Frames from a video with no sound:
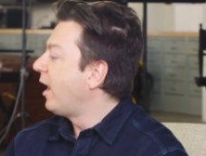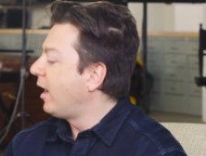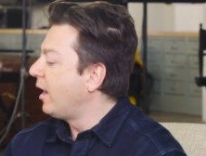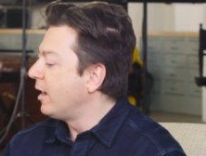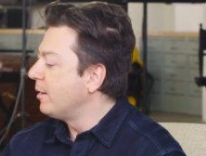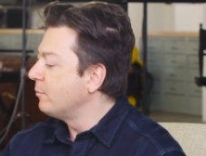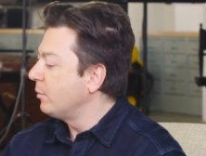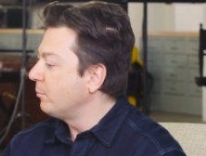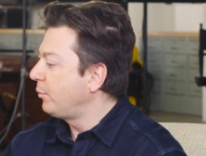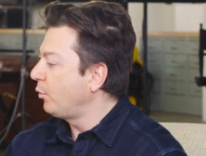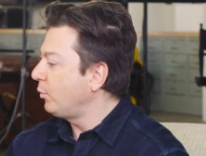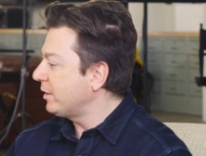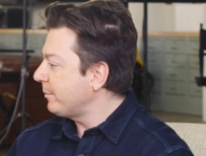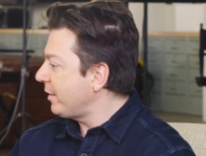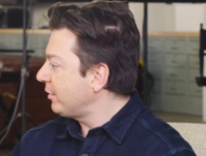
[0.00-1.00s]
Um, but
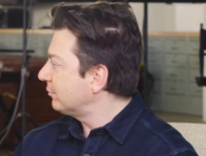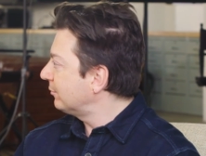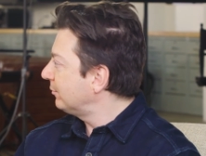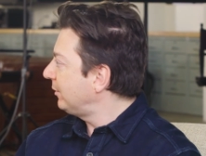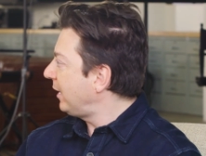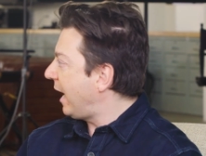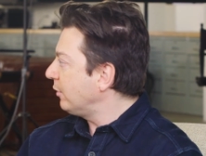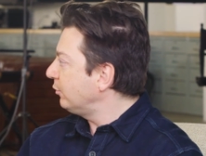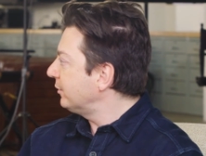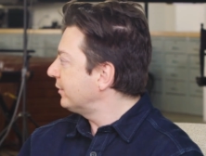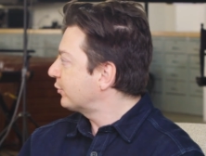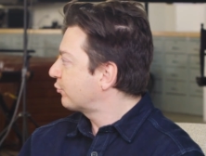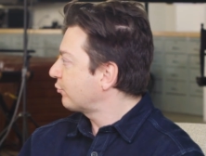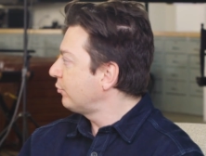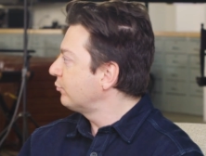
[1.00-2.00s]
what about how long
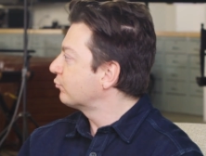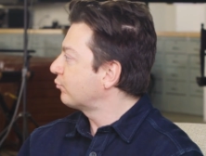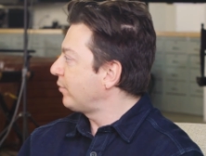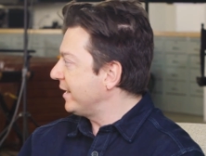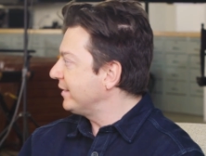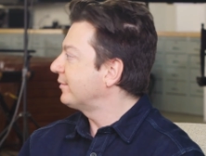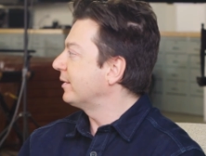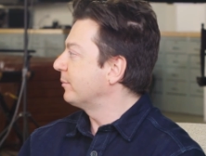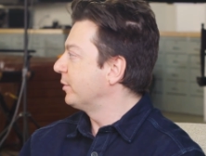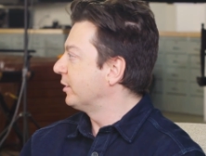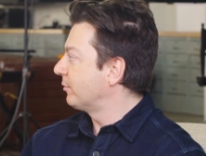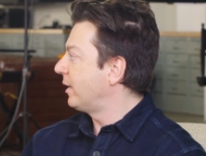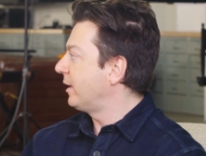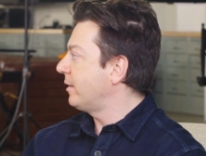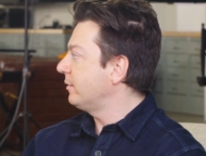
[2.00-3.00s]
has drone racing been
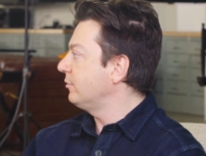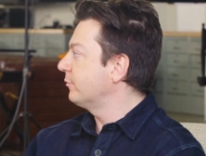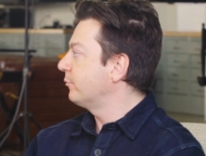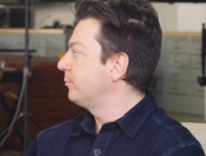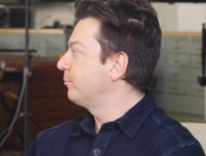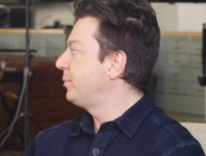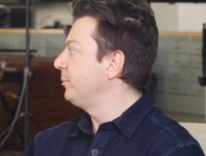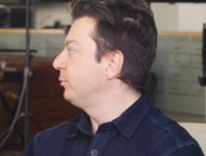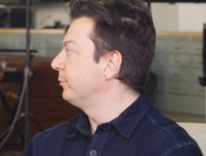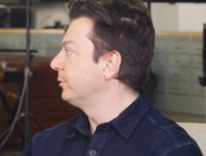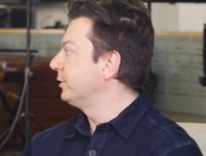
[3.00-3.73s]
around? How long people